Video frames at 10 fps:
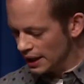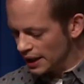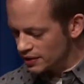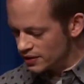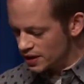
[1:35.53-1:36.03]

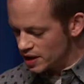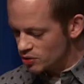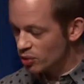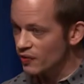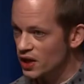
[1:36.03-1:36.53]
and disease
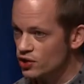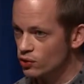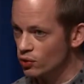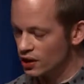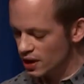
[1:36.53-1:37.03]
prevention
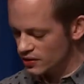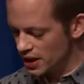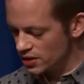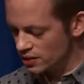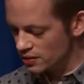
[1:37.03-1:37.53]

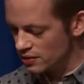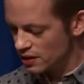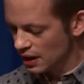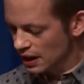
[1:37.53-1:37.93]
organizations